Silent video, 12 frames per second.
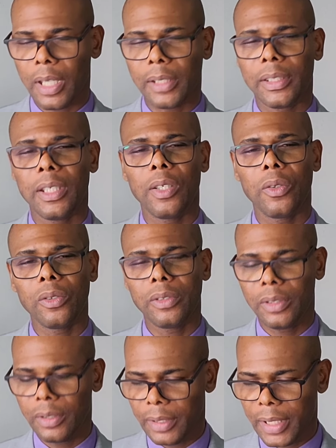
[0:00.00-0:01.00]
I say, Lord,
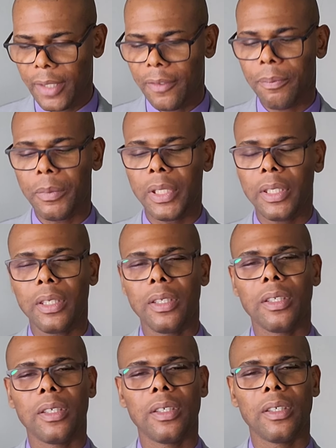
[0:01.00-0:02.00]
give me
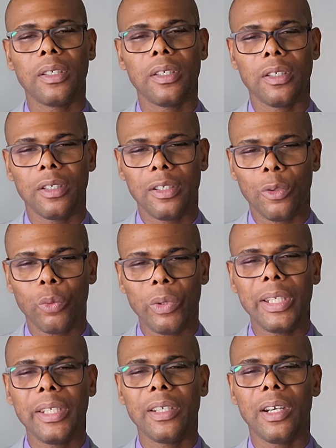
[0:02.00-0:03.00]
a
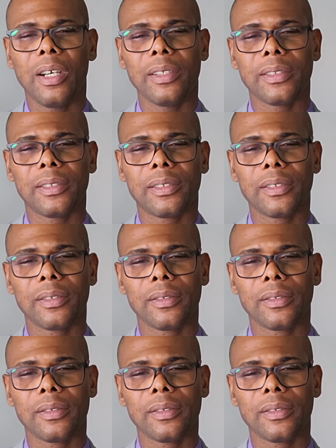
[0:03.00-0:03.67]
willing heart.